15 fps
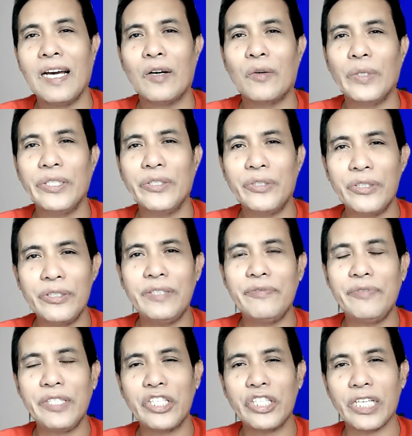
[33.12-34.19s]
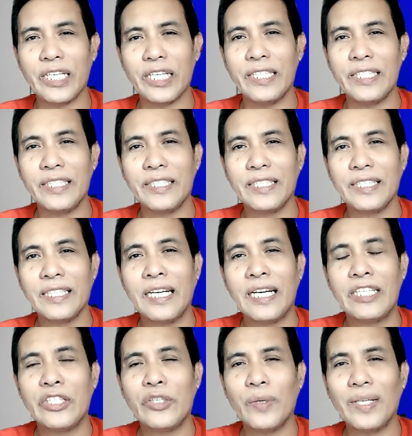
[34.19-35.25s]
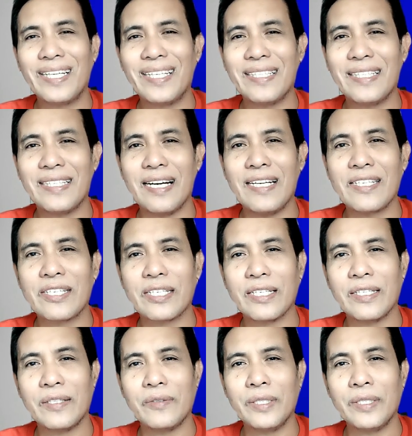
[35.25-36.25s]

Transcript: When you do division, you will get an answer,